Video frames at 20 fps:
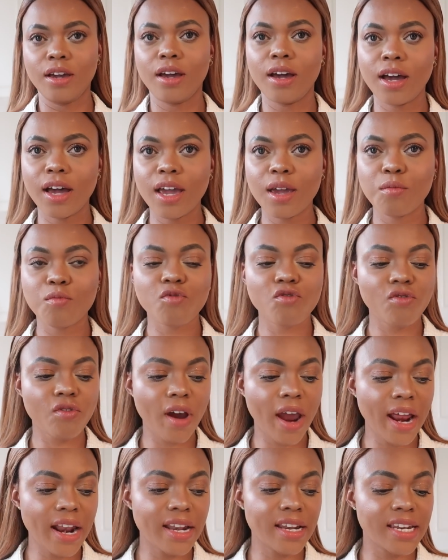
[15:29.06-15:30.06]
I am
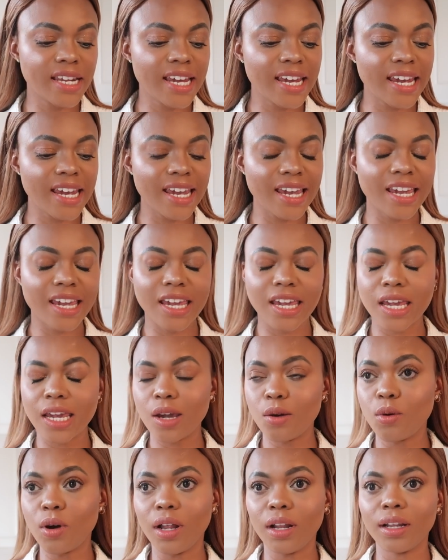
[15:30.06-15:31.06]

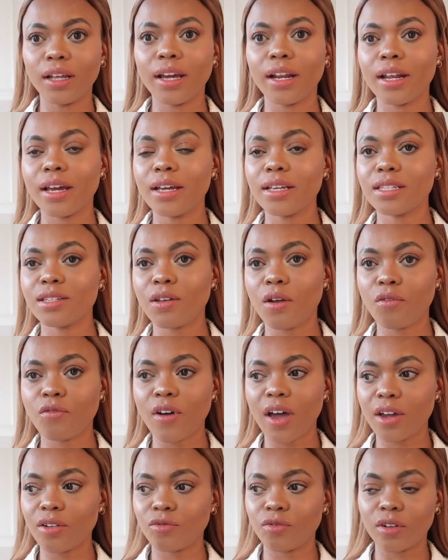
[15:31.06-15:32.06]
ready. Well, it is
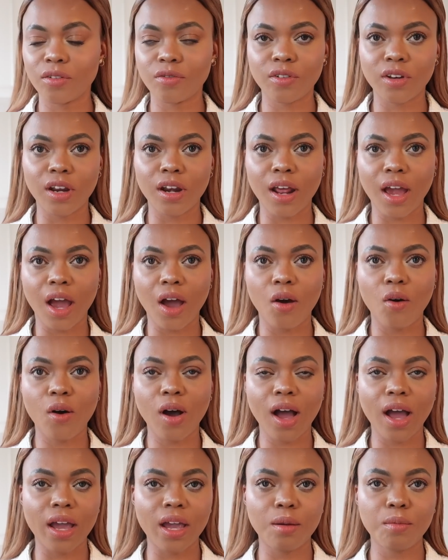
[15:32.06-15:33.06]
5:50 now.
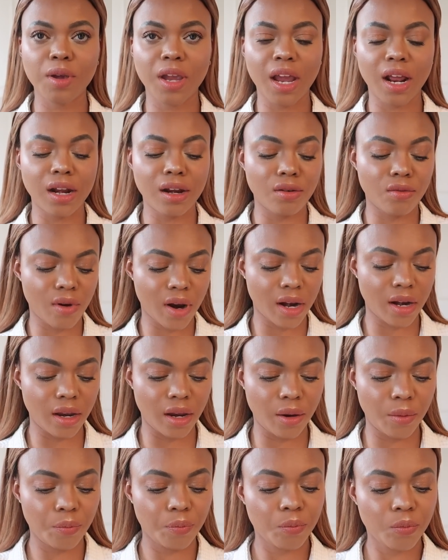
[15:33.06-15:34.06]
I am getting
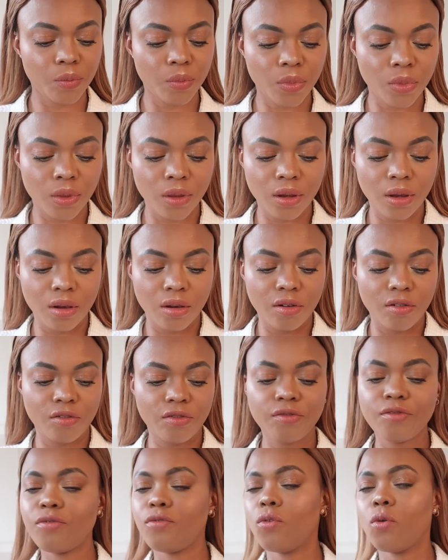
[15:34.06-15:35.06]
ready
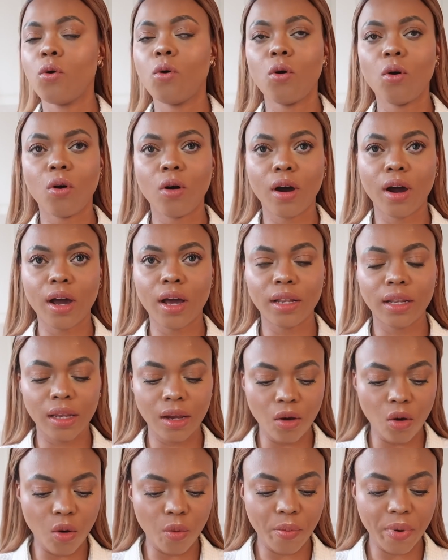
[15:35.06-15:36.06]
for the
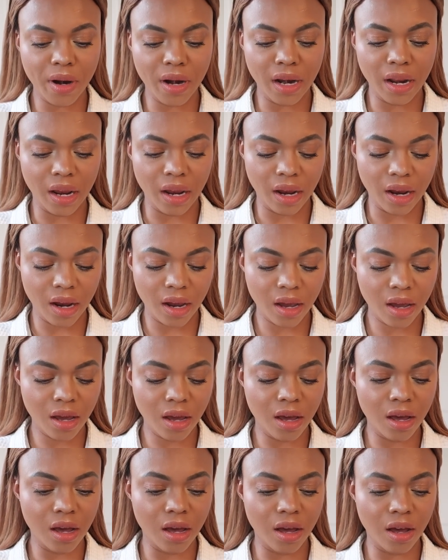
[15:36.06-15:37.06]
opening
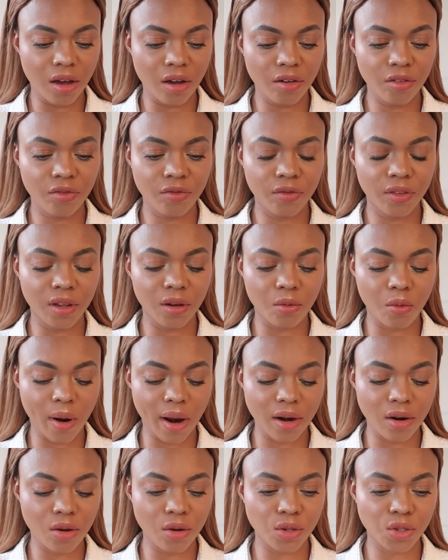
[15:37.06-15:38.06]
of the
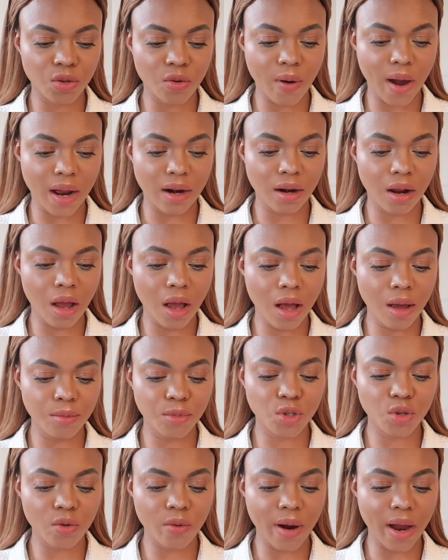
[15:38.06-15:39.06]
What Goes Around
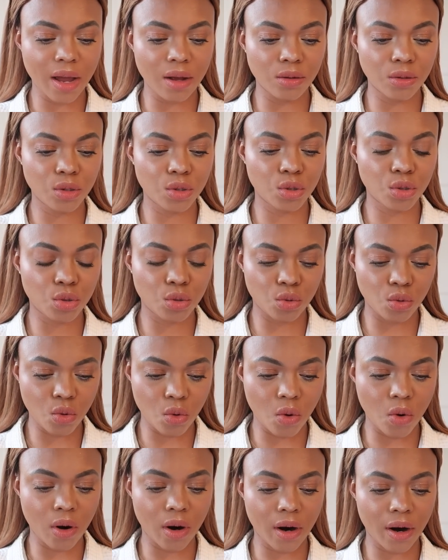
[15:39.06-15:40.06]
Comes Around
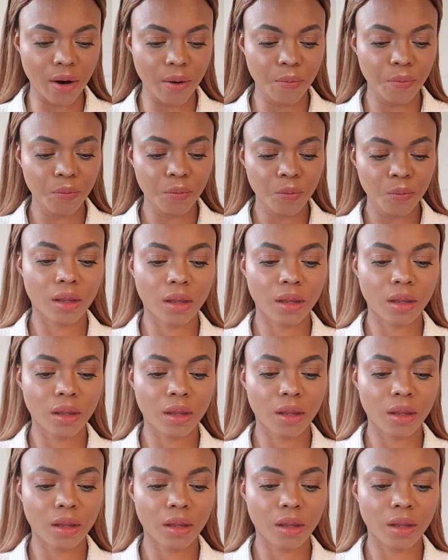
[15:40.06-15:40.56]
store